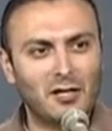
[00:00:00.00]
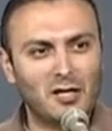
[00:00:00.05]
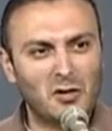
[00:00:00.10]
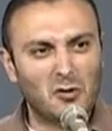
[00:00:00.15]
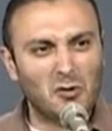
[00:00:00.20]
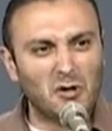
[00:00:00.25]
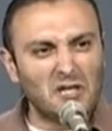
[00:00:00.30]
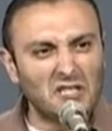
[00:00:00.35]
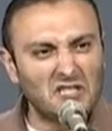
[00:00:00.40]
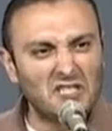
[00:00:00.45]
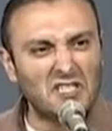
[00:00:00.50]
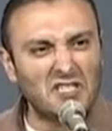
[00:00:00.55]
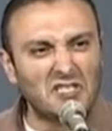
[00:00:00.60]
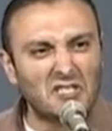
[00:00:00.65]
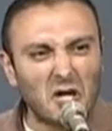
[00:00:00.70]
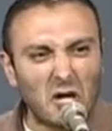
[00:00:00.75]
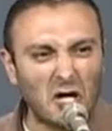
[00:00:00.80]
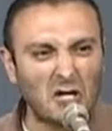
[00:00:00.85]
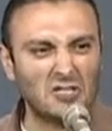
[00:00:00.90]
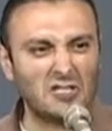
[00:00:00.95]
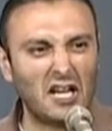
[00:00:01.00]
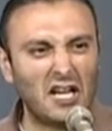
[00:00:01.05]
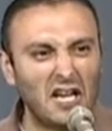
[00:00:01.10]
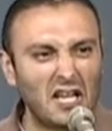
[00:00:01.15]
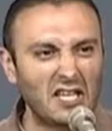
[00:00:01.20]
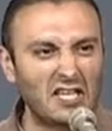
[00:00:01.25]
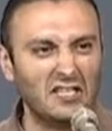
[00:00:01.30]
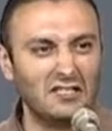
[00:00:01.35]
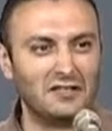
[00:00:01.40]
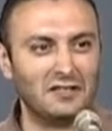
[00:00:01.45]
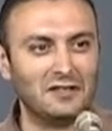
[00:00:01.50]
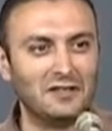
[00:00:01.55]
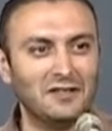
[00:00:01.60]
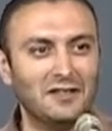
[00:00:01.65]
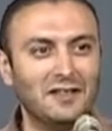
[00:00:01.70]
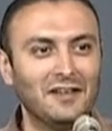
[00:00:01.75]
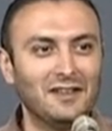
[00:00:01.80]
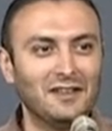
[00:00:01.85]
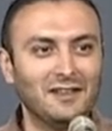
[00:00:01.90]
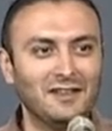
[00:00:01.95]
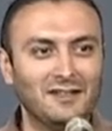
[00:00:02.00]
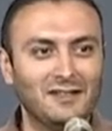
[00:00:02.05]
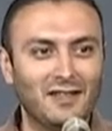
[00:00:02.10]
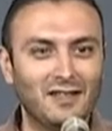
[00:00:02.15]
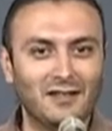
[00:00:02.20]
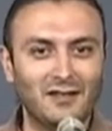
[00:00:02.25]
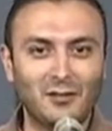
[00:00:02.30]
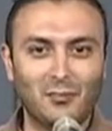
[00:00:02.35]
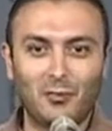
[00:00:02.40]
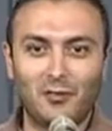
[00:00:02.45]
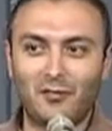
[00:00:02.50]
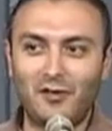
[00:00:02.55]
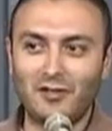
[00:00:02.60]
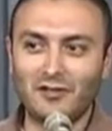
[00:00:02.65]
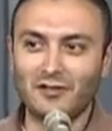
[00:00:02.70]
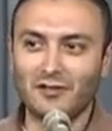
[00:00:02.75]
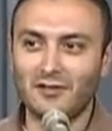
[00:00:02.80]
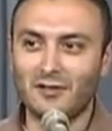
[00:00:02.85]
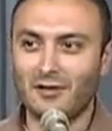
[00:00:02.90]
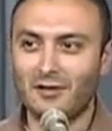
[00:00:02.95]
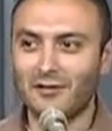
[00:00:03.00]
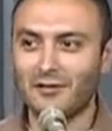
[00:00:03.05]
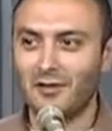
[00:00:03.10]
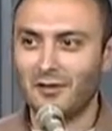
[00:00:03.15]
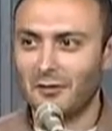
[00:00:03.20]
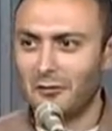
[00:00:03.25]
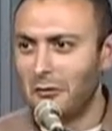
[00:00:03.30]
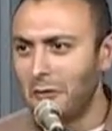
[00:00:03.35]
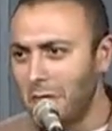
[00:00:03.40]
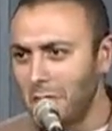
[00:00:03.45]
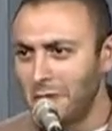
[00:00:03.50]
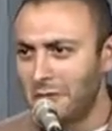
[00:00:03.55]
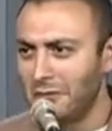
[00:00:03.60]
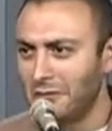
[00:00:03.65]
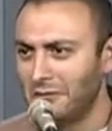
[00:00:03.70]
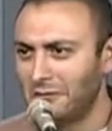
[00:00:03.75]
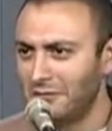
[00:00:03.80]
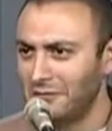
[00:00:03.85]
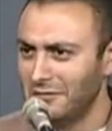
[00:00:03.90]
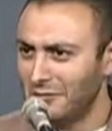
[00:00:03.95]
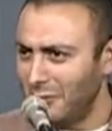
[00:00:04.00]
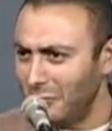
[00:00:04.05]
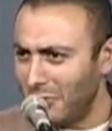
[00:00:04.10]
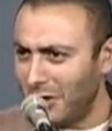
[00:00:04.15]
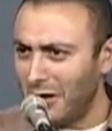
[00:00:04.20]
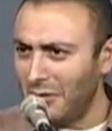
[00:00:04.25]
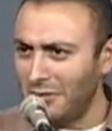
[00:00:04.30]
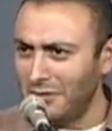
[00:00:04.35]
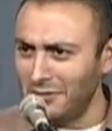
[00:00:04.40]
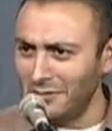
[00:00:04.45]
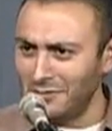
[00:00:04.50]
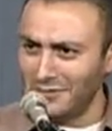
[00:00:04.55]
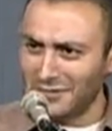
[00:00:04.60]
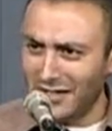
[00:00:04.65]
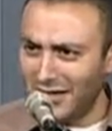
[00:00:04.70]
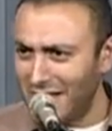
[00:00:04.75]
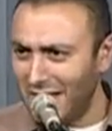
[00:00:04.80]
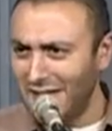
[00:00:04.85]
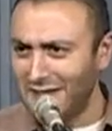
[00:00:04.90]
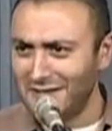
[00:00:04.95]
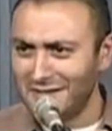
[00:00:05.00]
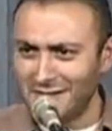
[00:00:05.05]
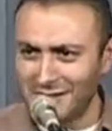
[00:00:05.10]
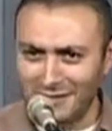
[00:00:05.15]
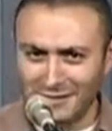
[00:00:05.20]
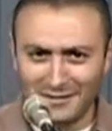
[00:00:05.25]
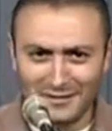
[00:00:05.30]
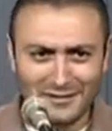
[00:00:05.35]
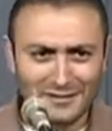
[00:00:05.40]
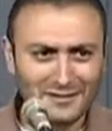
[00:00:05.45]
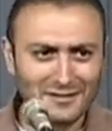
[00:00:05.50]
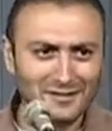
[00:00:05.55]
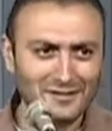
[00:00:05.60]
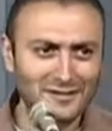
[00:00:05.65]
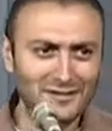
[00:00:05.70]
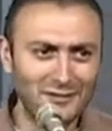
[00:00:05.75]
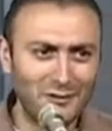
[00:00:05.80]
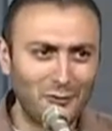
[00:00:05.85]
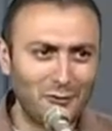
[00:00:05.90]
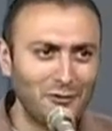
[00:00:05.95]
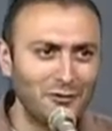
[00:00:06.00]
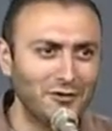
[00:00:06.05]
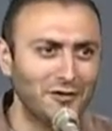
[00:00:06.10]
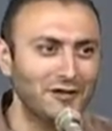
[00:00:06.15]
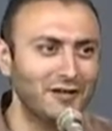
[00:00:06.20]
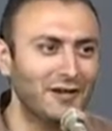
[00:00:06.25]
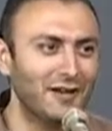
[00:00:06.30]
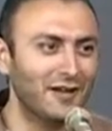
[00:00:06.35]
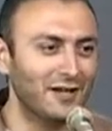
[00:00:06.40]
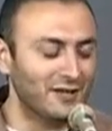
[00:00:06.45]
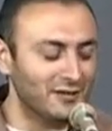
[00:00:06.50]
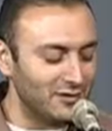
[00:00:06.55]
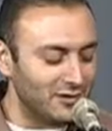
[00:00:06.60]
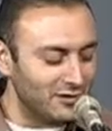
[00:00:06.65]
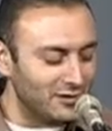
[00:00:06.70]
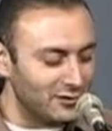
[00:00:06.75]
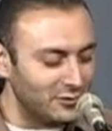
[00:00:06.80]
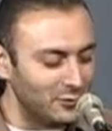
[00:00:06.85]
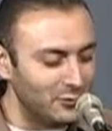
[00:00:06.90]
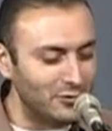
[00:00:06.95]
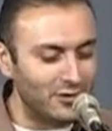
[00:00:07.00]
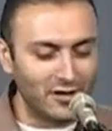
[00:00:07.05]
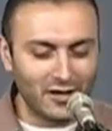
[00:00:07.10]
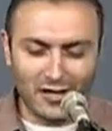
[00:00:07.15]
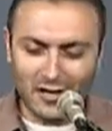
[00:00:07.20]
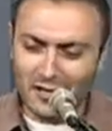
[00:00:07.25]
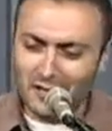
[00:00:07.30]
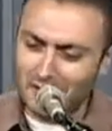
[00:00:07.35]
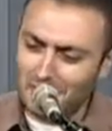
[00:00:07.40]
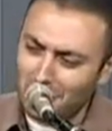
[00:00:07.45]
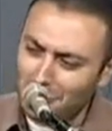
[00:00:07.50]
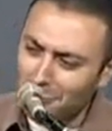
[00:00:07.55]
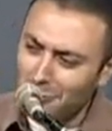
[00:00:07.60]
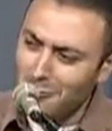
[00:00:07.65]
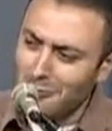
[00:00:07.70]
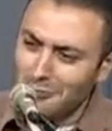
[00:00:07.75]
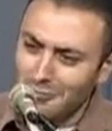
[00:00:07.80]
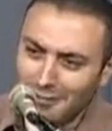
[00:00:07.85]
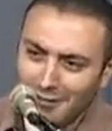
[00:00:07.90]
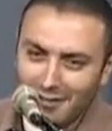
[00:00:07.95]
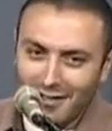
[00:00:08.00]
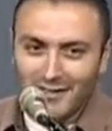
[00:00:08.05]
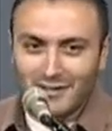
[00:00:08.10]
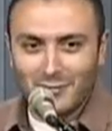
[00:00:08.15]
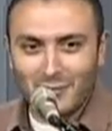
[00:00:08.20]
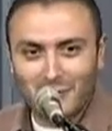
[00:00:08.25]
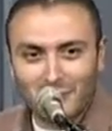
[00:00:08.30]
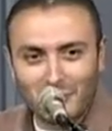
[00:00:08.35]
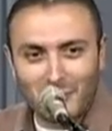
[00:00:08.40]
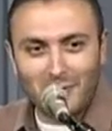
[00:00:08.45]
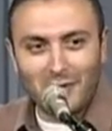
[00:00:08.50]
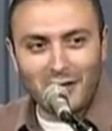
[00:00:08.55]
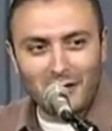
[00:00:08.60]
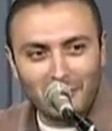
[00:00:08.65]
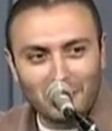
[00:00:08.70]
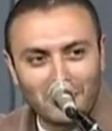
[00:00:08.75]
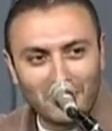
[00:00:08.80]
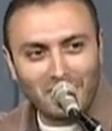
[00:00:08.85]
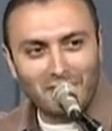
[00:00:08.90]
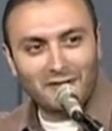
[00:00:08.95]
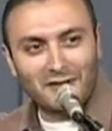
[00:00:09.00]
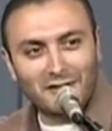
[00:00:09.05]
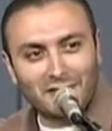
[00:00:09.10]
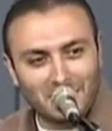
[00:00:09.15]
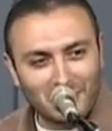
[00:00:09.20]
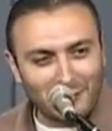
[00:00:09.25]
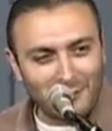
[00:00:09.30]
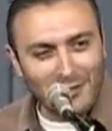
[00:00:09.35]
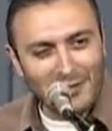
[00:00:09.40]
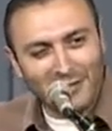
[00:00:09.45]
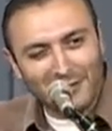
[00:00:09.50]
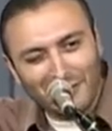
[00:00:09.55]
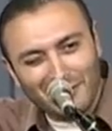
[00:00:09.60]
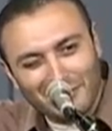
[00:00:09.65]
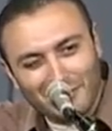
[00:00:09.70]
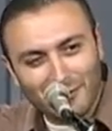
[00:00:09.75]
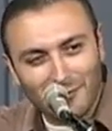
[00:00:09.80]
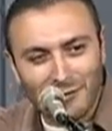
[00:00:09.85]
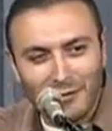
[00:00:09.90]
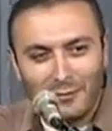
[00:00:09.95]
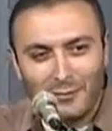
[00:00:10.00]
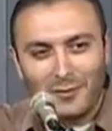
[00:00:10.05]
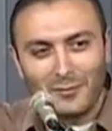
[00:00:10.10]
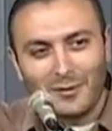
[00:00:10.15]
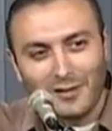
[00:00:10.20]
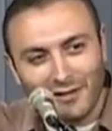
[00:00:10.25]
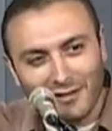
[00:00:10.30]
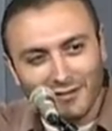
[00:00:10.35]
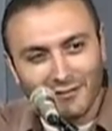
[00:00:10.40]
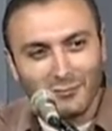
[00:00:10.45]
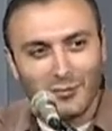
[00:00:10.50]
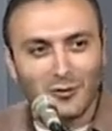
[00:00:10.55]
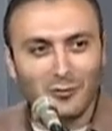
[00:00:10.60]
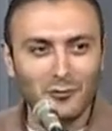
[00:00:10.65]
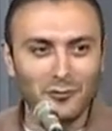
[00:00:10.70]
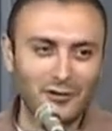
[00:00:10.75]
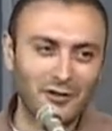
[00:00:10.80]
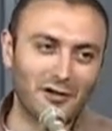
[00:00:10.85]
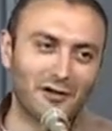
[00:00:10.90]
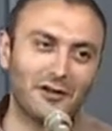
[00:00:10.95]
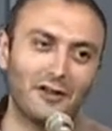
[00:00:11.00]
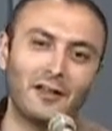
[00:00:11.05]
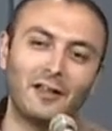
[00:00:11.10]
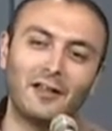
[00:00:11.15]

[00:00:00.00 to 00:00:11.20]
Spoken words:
what is this sauce? I like it. The professor. I was like, oh, no problems. I'll ask the owner. So I tell the owner, hey, you know, I speak to him in Arabic. I figure, you know, hey, like, you know, come on, man, let's be cool here.